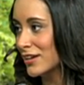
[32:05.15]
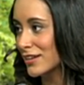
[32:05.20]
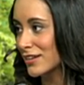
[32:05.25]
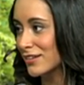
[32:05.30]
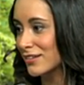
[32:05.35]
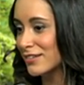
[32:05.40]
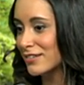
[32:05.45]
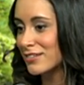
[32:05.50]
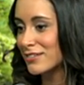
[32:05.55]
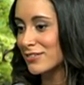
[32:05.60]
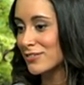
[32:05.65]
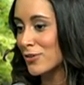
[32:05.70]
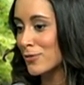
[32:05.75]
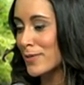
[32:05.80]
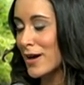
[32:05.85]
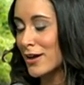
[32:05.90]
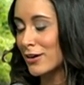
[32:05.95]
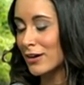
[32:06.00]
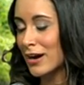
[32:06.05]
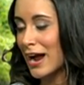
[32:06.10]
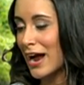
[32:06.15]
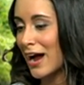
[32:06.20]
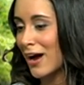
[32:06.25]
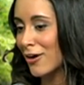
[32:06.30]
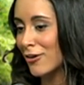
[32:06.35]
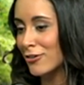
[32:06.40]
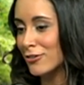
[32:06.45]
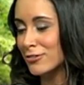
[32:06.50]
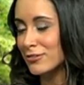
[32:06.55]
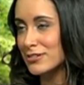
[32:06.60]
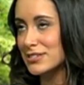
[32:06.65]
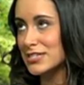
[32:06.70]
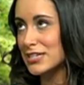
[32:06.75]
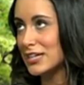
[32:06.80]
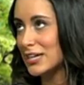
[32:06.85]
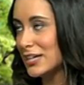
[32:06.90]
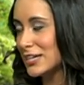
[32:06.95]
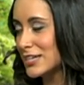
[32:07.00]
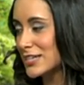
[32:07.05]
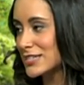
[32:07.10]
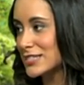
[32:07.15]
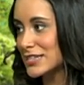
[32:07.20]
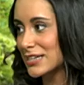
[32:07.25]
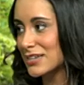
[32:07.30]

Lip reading: and no matter how tedious